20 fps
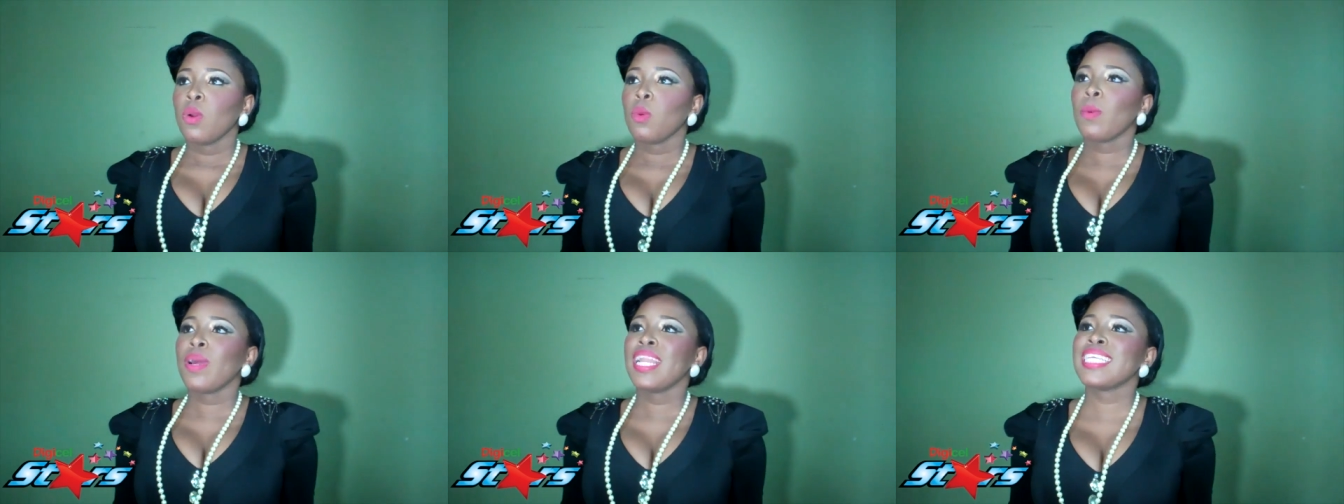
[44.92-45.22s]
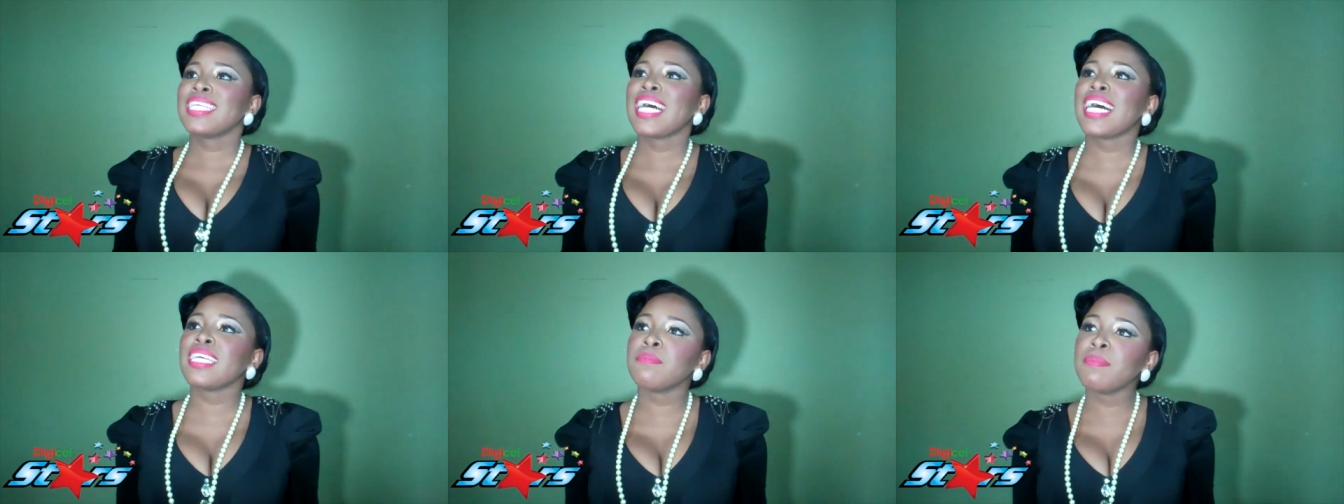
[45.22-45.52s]
Well, it
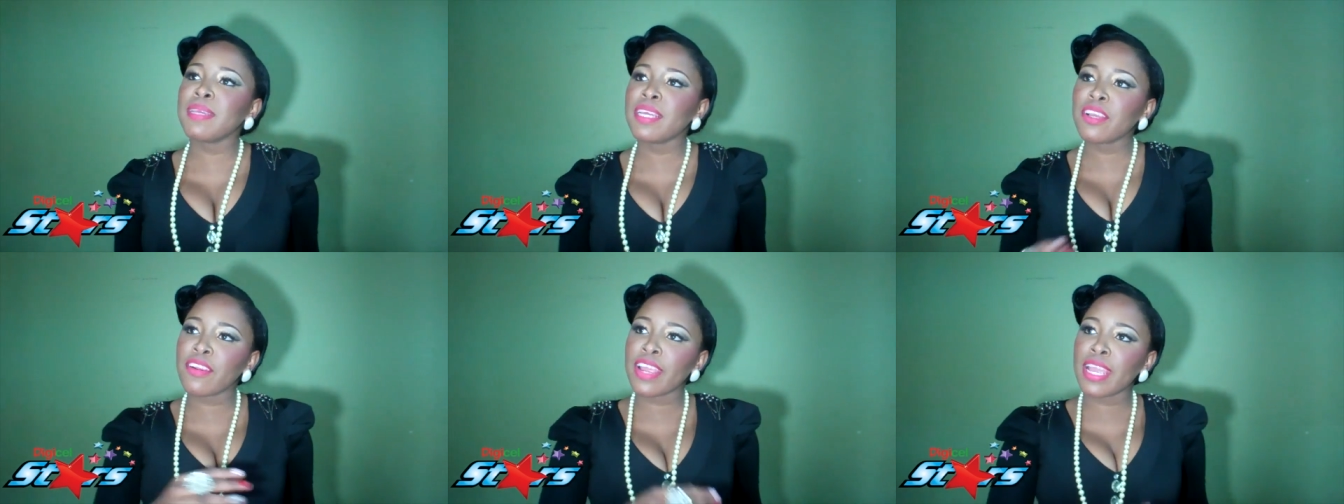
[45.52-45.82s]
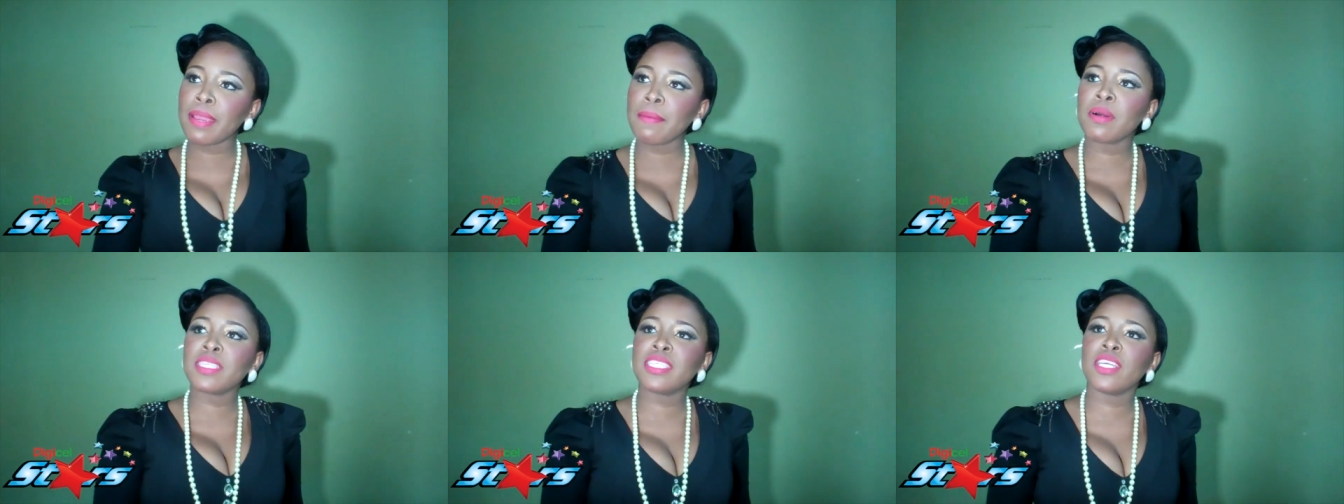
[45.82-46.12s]
has been
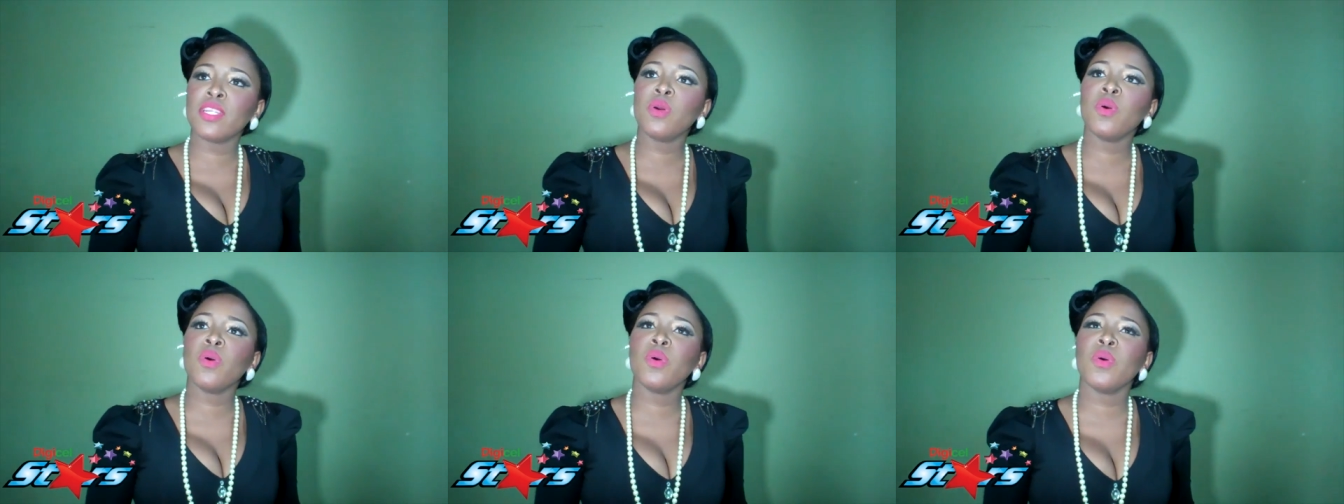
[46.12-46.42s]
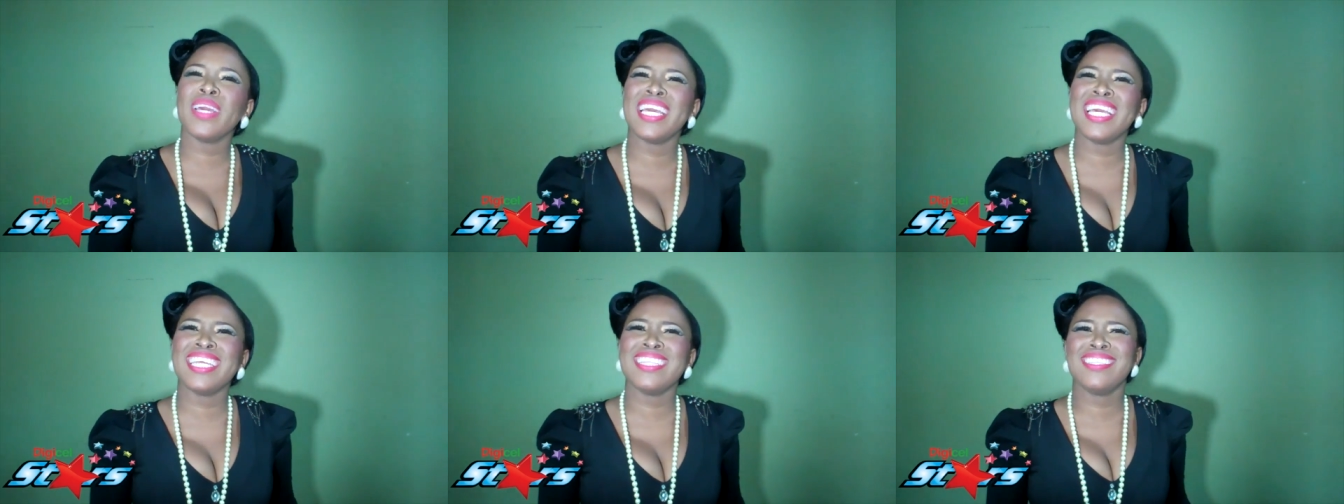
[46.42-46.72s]
great, but you know,
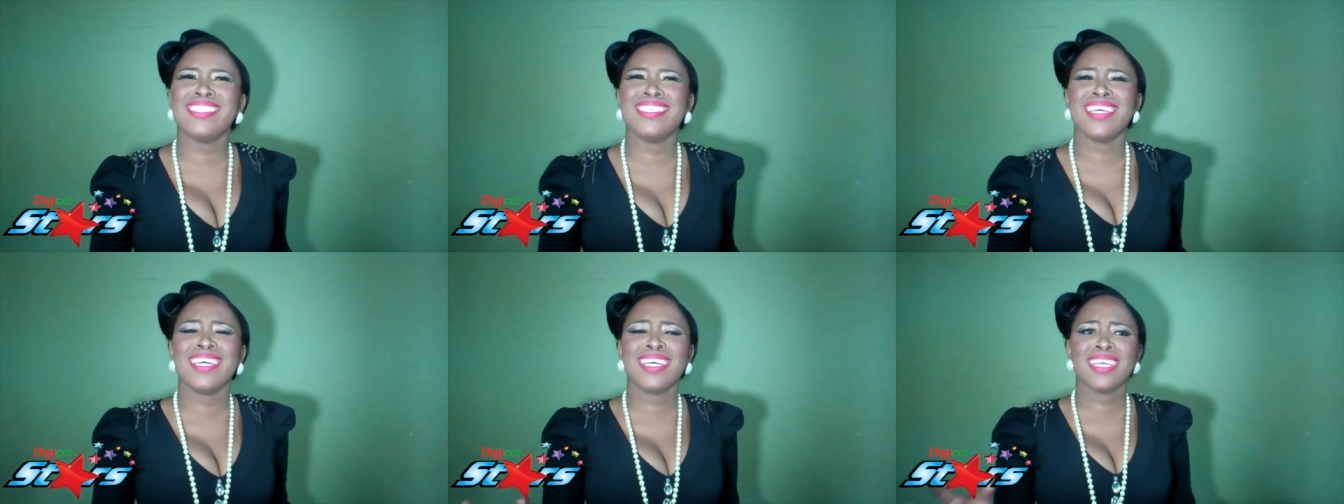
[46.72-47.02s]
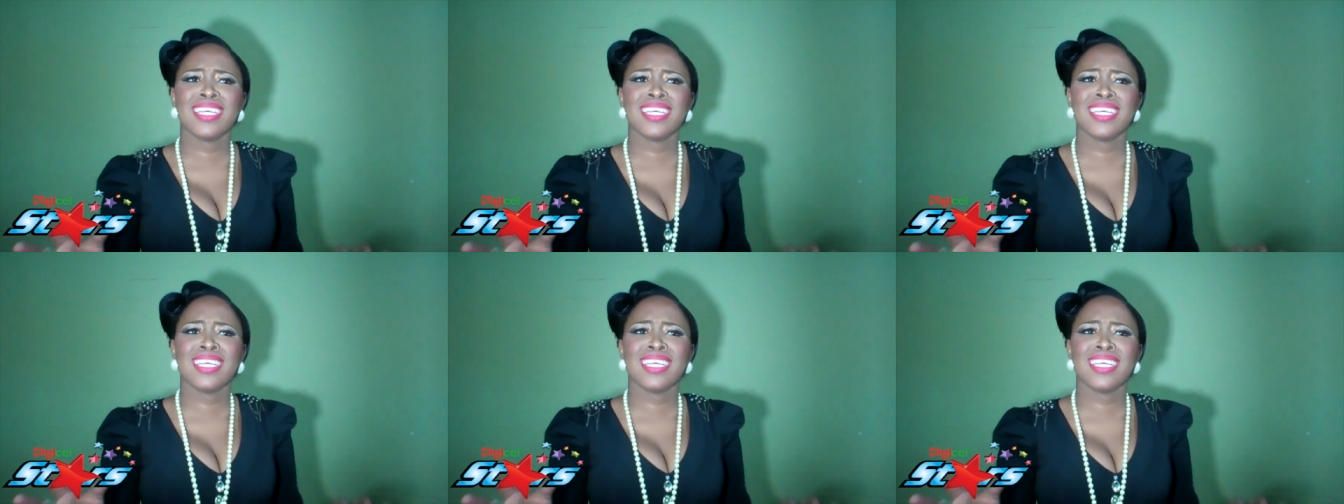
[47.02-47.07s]
it